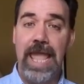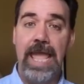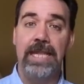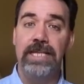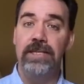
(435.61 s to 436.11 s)

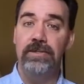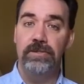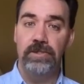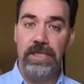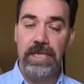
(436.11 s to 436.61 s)
any
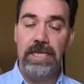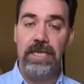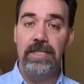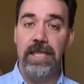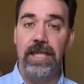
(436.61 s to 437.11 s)

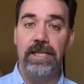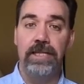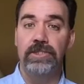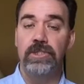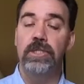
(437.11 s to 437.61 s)
key that
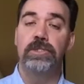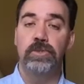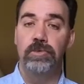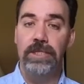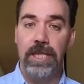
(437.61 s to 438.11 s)
is
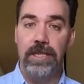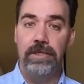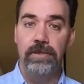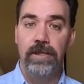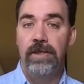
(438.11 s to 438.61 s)
closely related